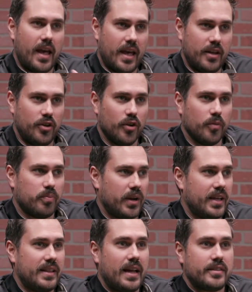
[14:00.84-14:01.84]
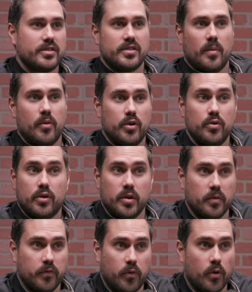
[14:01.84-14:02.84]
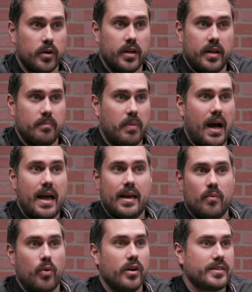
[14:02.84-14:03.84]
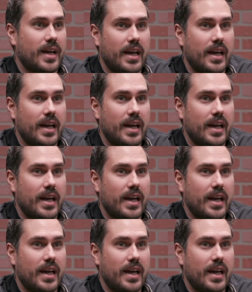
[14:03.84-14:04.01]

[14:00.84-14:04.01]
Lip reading: and you're bringing that to someone who could afford it and buy it and wear it